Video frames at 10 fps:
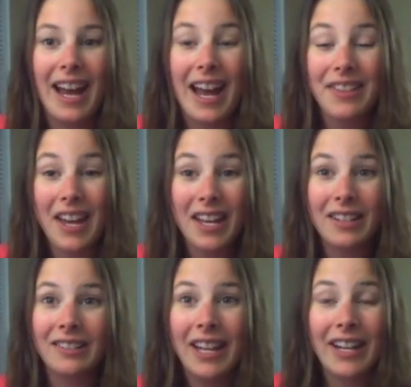And then
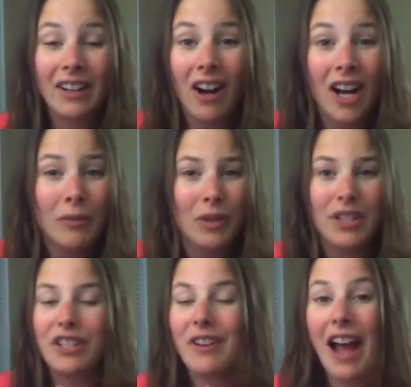later on,
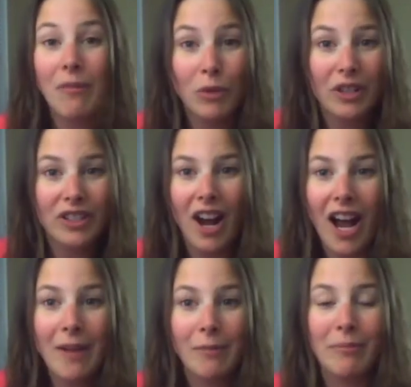once you have more
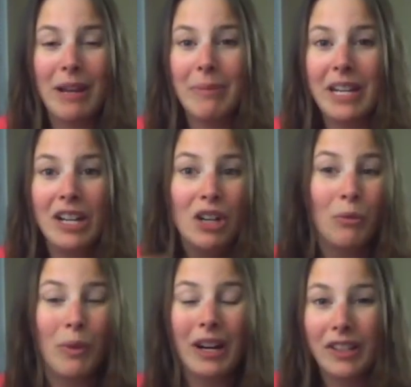time, or maybe
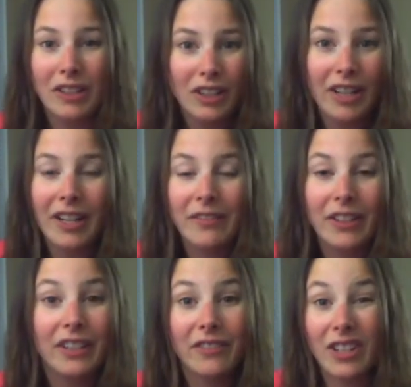well, you're looking for
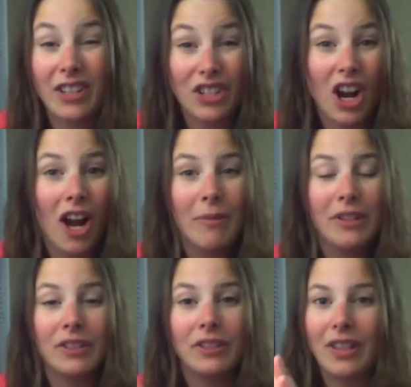your first job
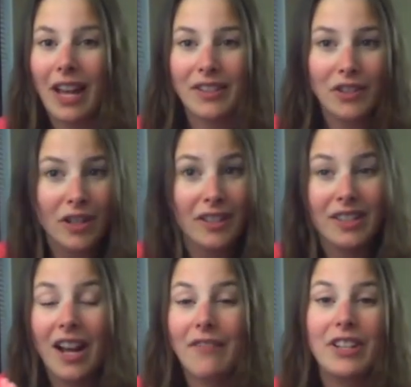and that sort of
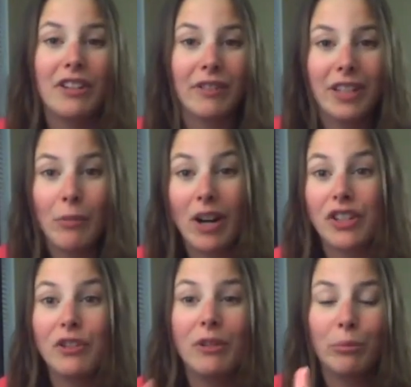stuff, and you really want
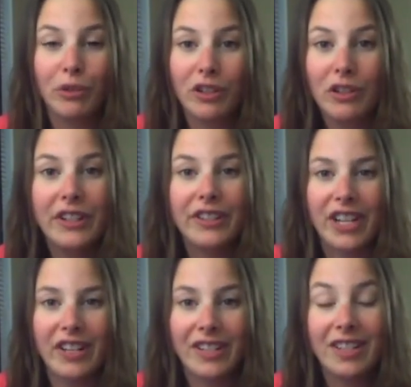to improve your
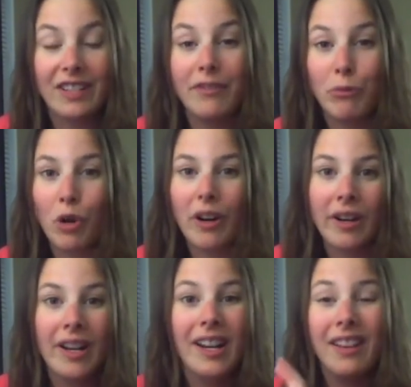chances even more,
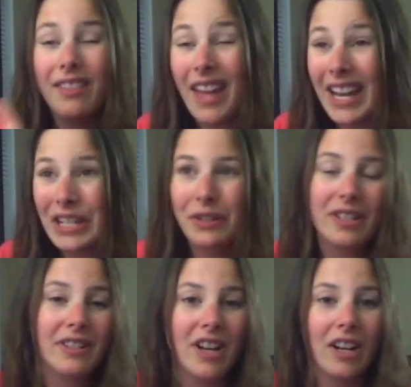then you can
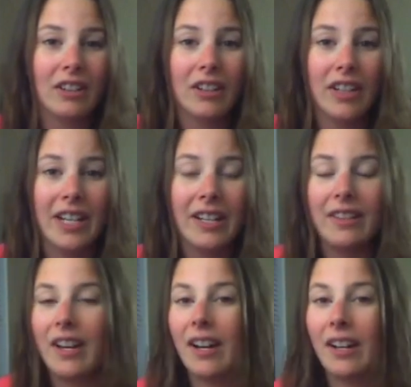start learning the